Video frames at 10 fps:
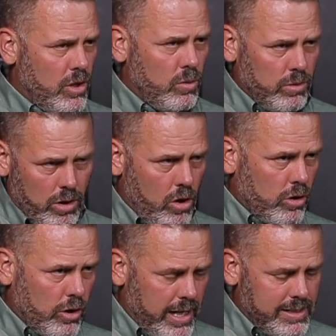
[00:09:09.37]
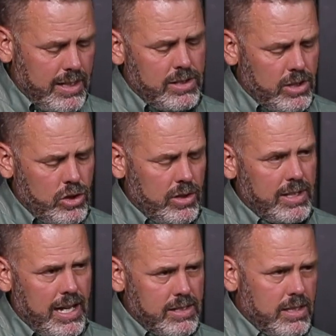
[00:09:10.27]
no longer antennas that you can
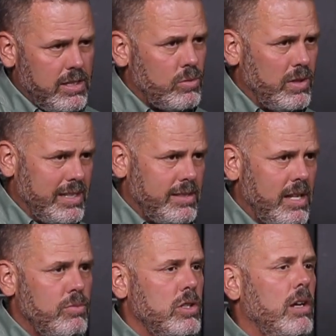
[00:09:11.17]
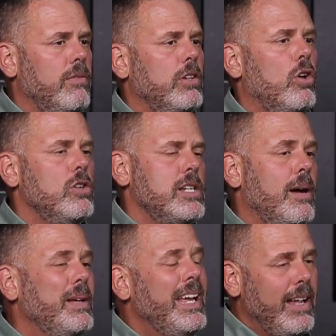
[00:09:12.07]
attach to this with the exception of the car
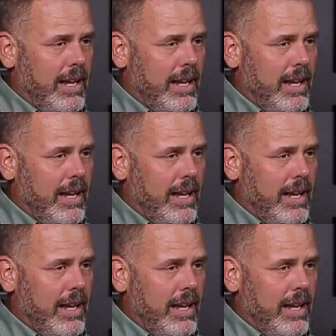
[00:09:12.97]
top,